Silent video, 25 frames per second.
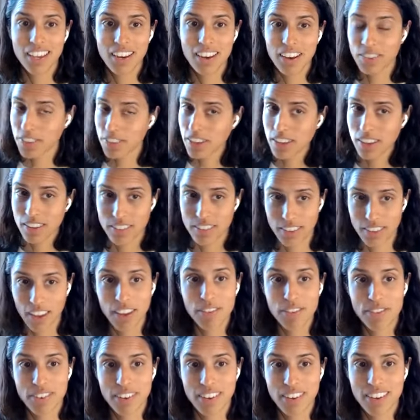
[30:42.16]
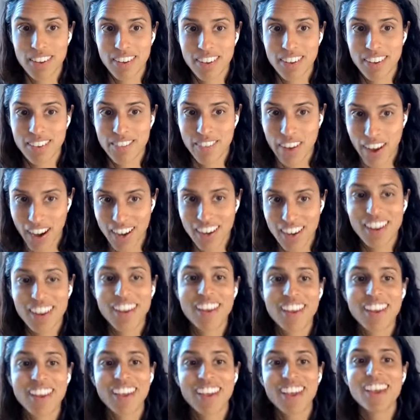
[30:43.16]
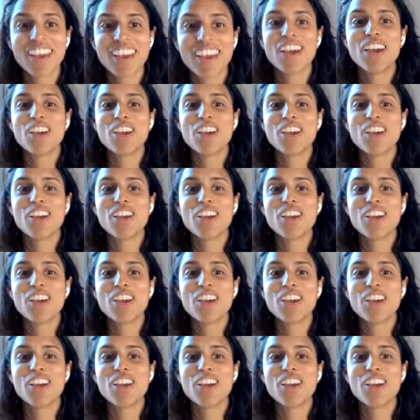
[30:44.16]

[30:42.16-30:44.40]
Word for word: nothing yeah. is safe right? Right.